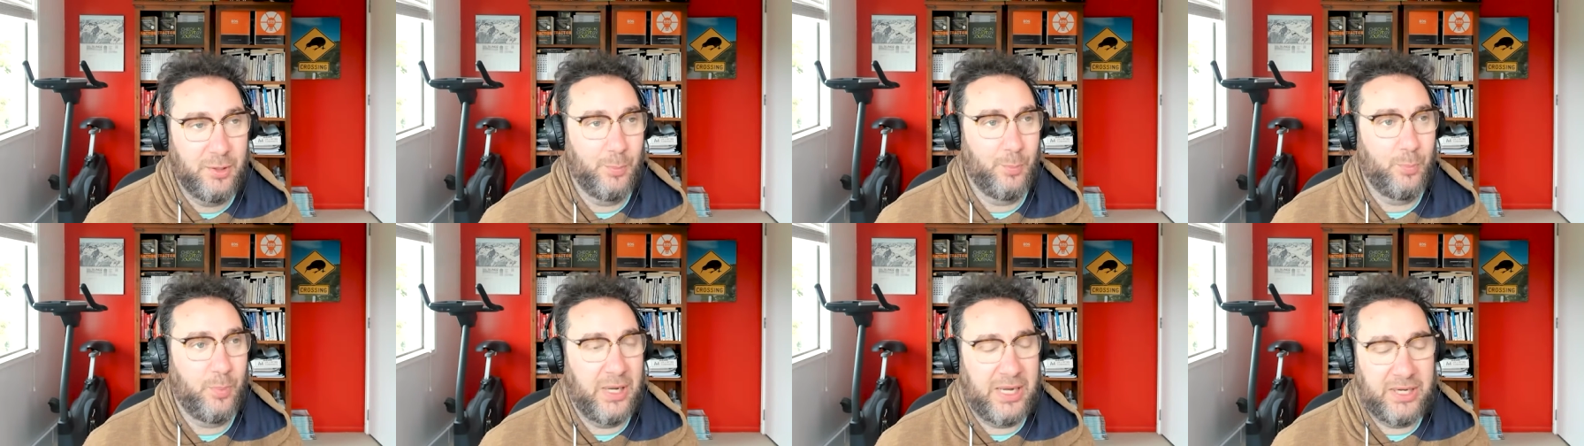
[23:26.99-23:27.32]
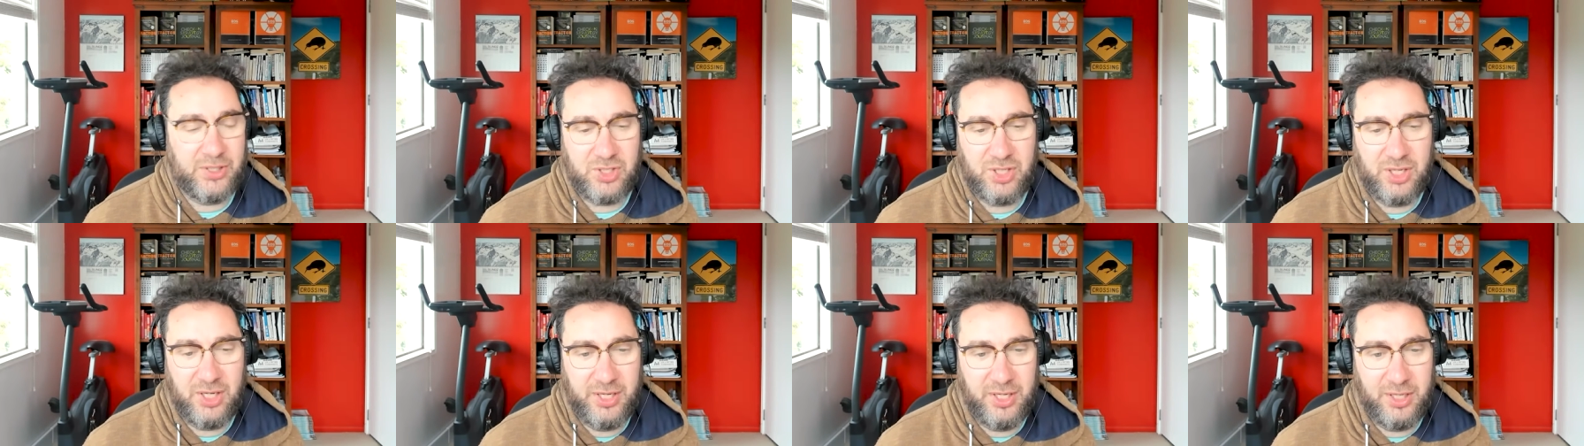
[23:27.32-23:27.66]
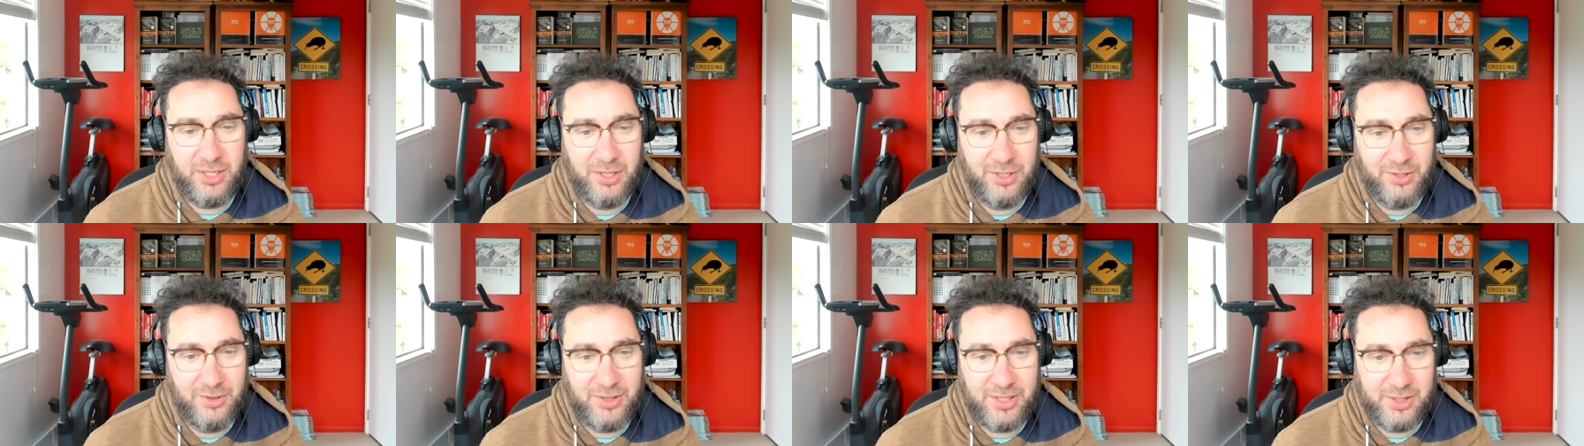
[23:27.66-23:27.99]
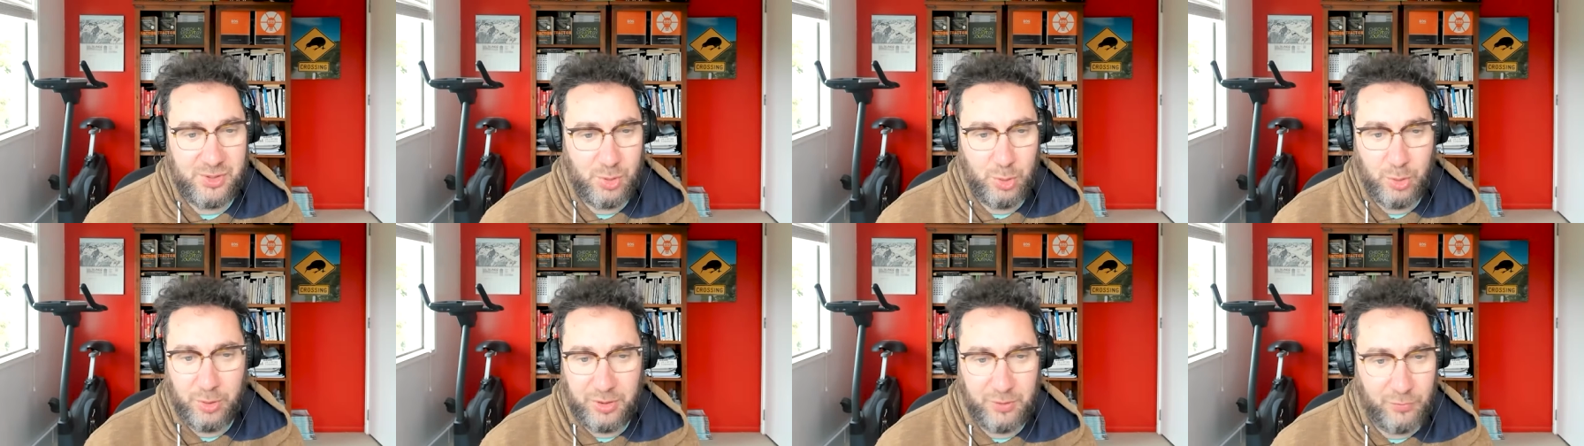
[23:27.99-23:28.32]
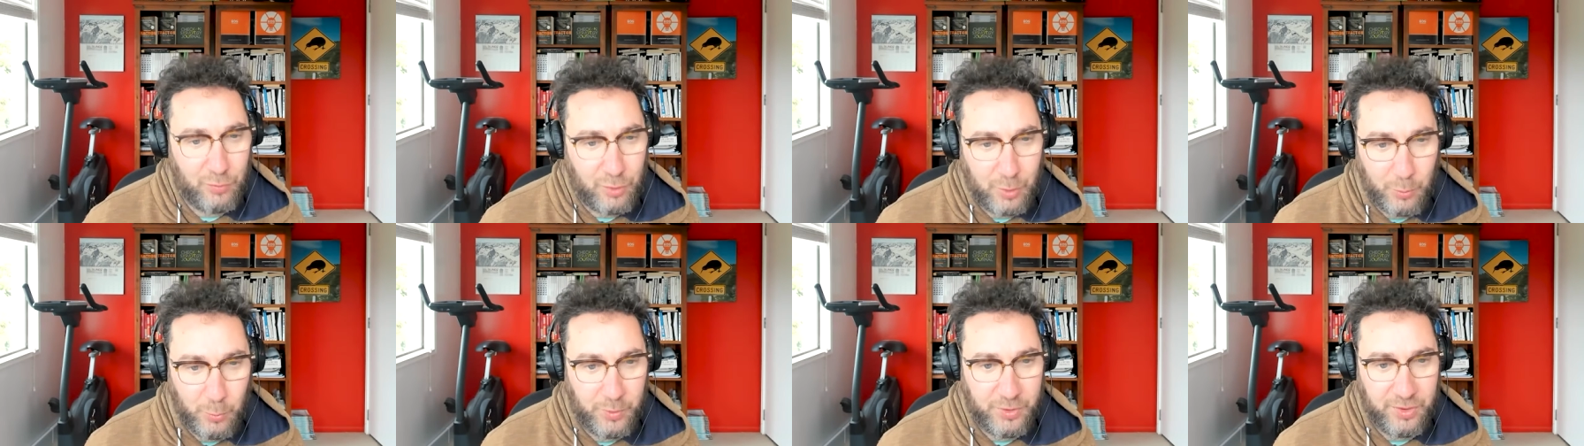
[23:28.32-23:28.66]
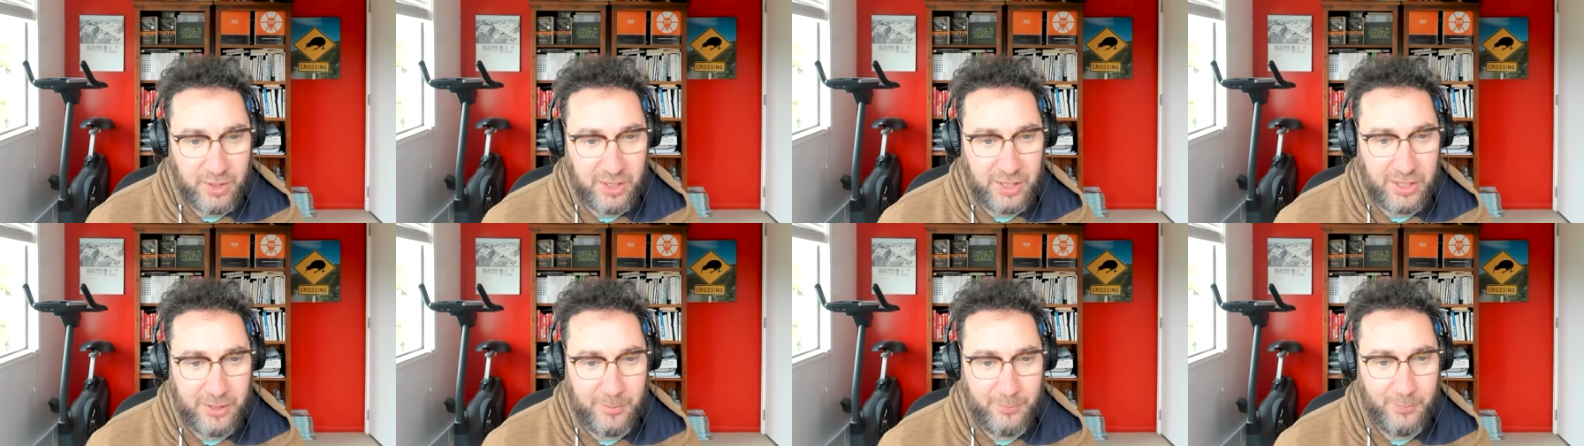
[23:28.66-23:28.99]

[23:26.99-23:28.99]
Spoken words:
but actually there's nothing wrong with that.